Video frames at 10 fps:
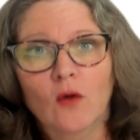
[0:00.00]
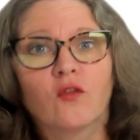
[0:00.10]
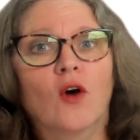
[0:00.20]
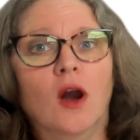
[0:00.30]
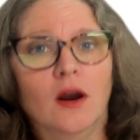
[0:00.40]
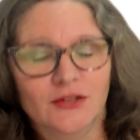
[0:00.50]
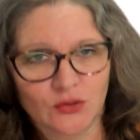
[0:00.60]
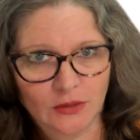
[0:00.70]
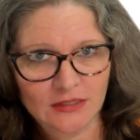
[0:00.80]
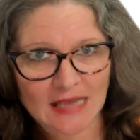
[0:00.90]
far
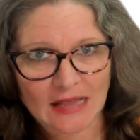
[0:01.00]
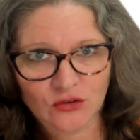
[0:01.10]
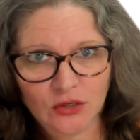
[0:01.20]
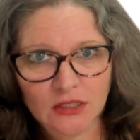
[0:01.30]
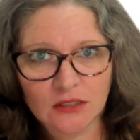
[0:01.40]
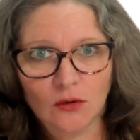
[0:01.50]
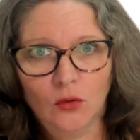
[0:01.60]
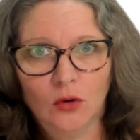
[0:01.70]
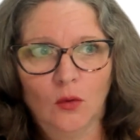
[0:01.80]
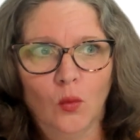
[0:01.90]
too exaggerated
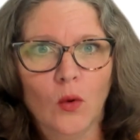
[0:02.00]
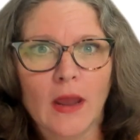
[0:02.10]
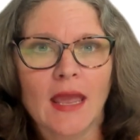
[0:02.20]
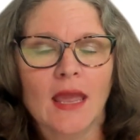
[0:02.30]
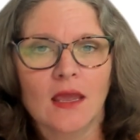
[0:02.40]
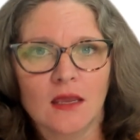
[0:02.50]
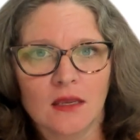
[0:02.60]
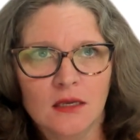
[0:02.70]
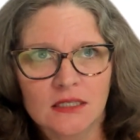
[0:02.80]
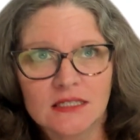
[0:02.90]
or
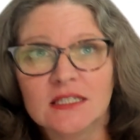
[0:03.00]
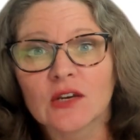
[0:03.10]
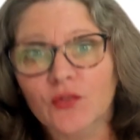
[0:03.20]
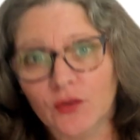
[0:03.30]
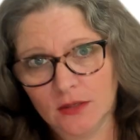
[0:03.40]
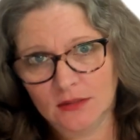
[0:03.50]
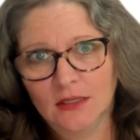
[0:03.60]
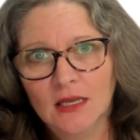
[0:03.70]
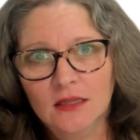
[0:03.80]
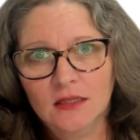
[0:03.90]
way different
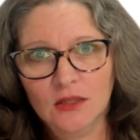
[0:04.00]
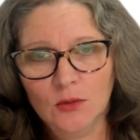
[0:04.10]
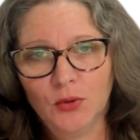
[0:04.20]
than the